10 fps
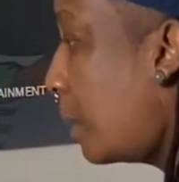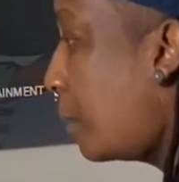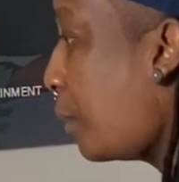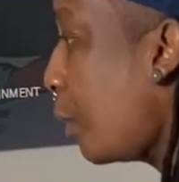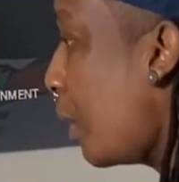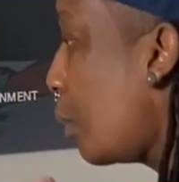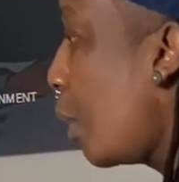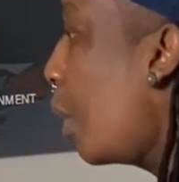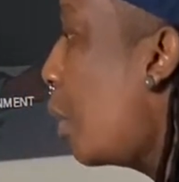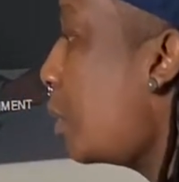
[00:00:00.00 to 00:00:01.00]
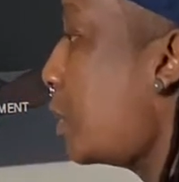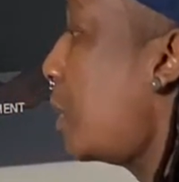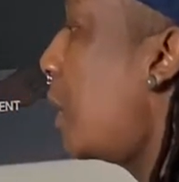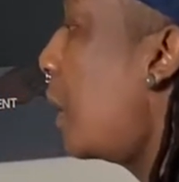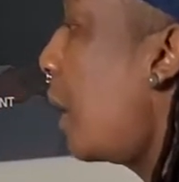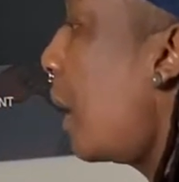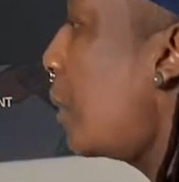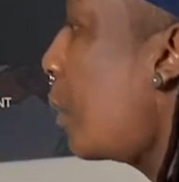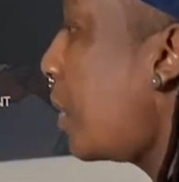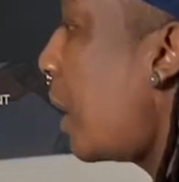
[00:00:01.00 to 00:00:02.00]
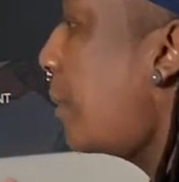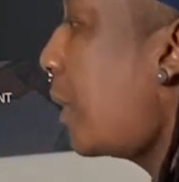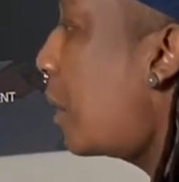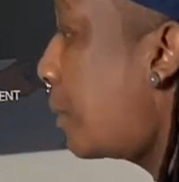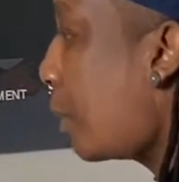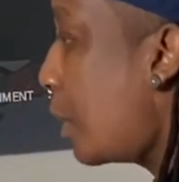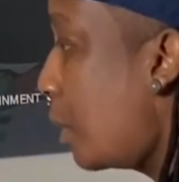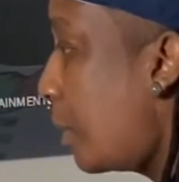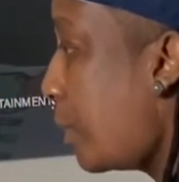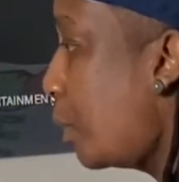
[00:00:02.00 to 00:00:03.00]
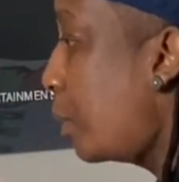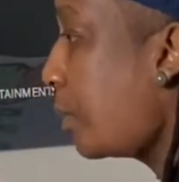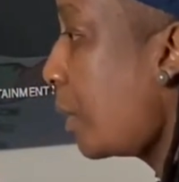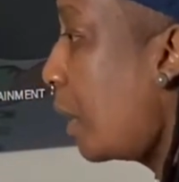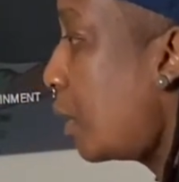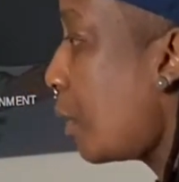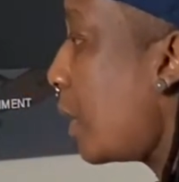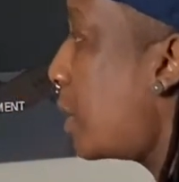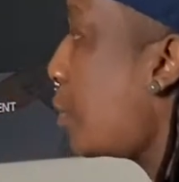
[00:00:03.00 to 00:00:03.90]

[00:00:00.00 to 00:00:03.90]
roles and what they've done for you. If you've agreed to a